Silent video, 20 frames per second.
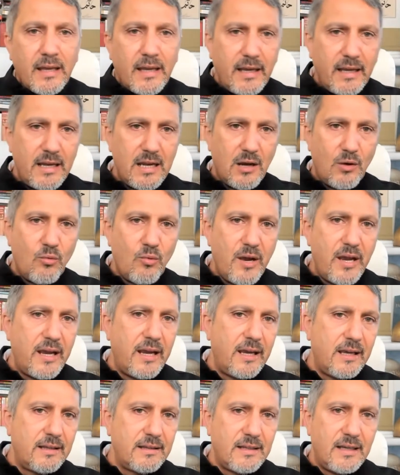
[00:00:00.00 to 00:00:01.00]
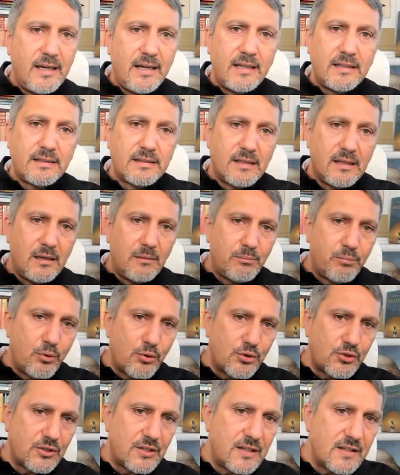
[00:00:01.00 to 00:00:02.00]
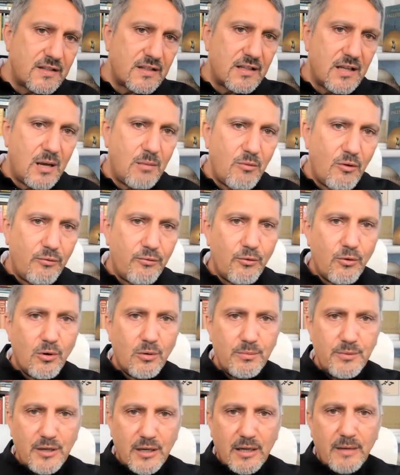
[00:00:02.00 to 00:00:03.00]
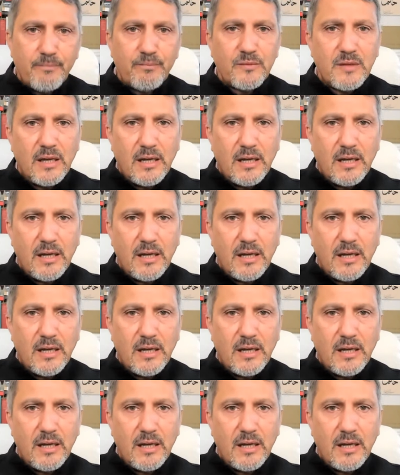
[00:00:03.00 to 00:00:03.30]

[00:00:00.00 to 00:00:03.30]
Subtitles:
in a way that pushed Islamophobia